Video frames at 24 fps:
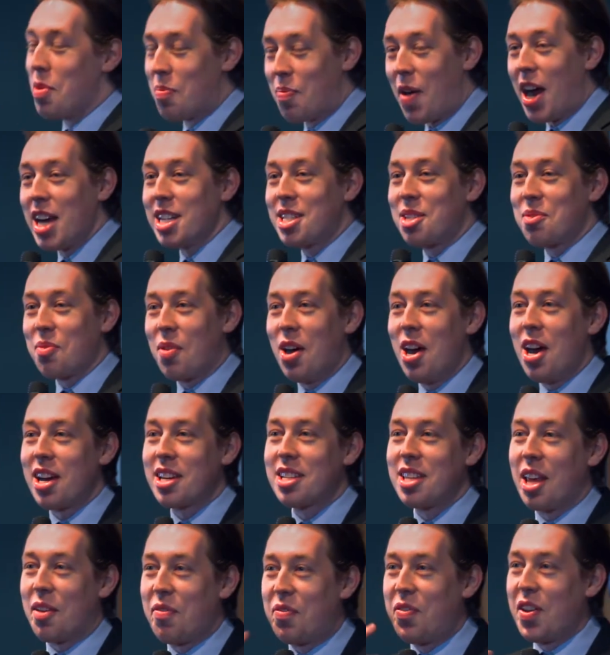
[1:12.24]
Well, the braces
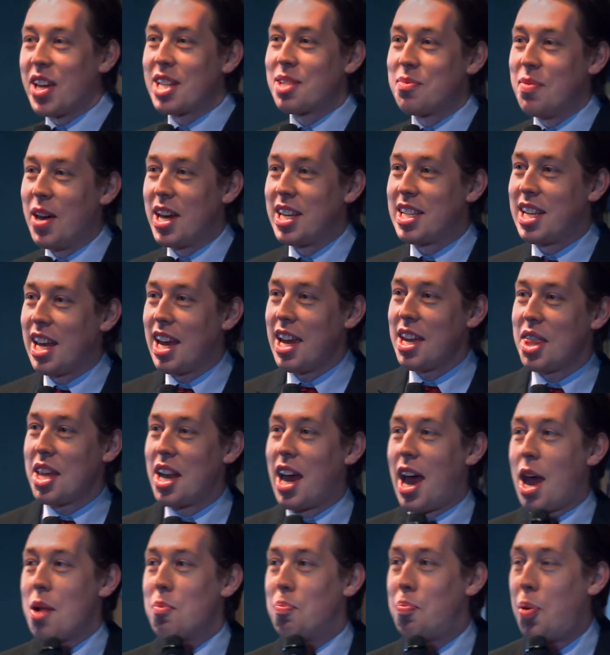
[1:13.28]
worked, they fixed my teeth, and
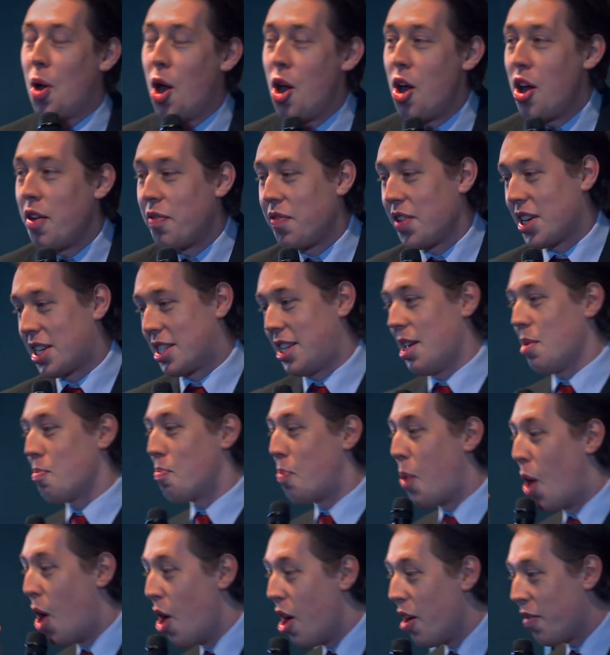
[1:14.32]
I had perfect teeth,
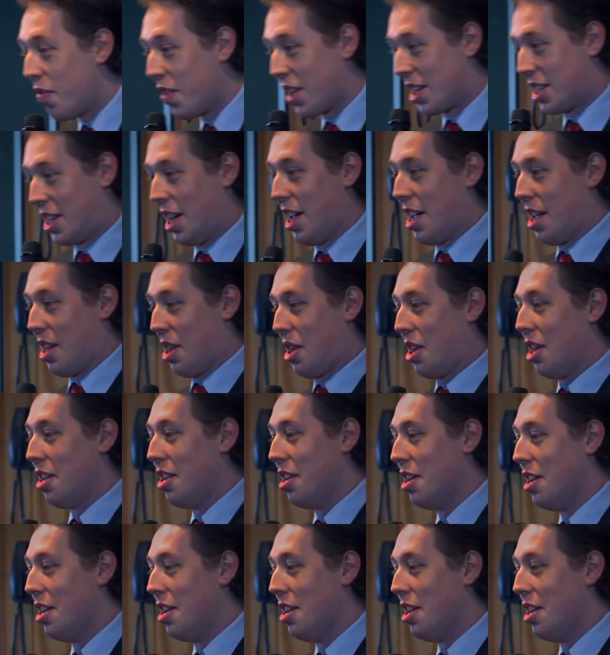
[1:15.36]
perfect teeth.